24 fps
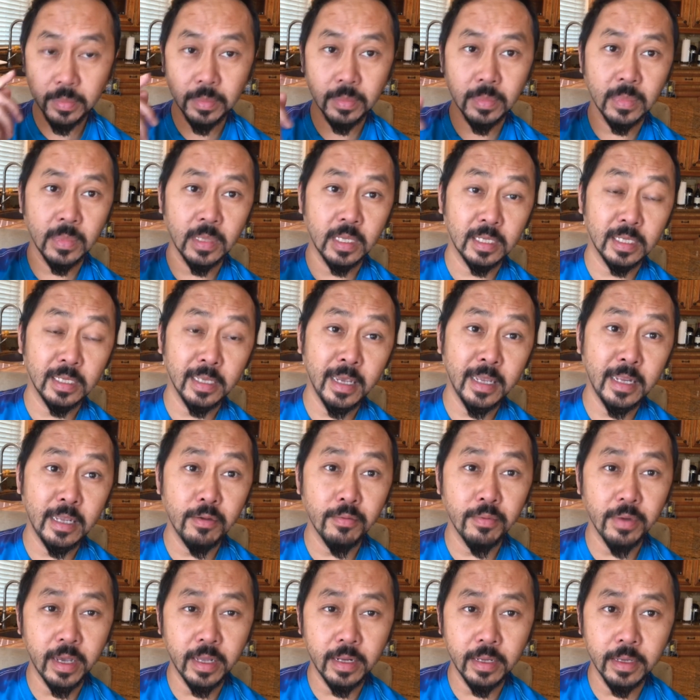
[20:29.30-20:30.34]
This lady
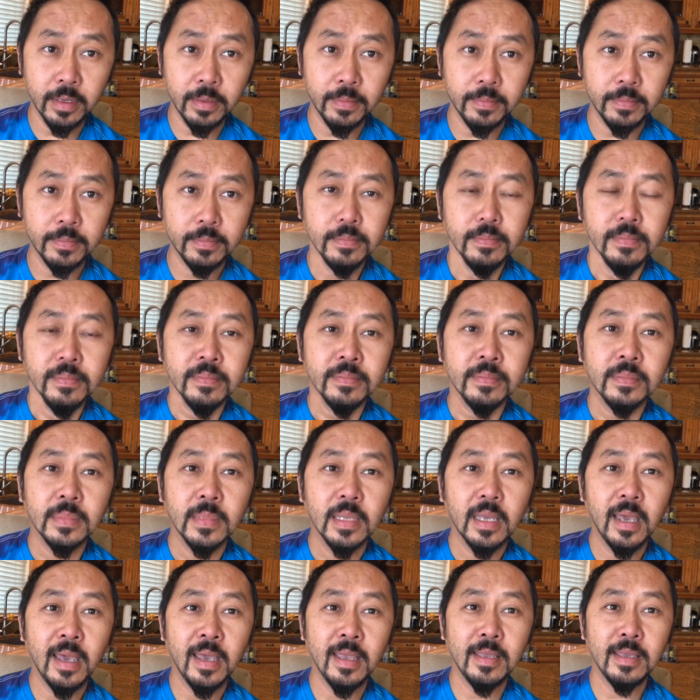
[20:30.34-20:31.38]
read it
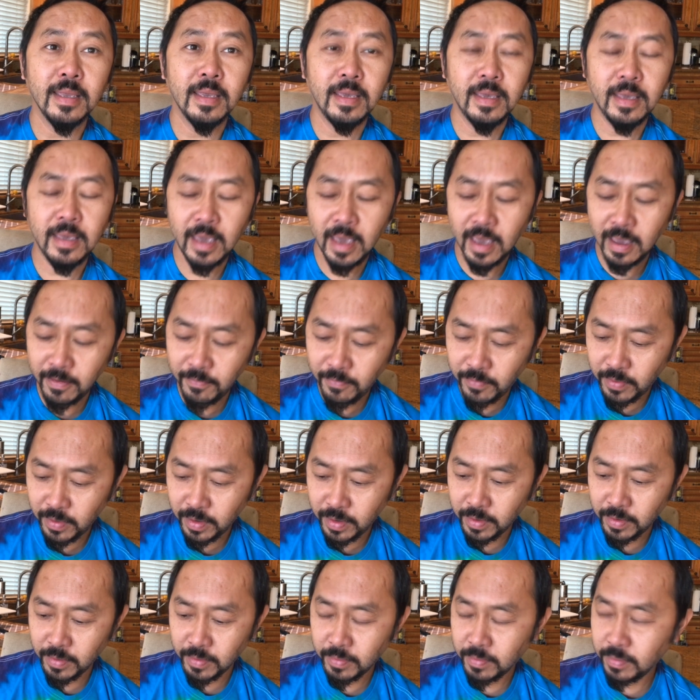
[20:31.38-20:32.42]
and gave him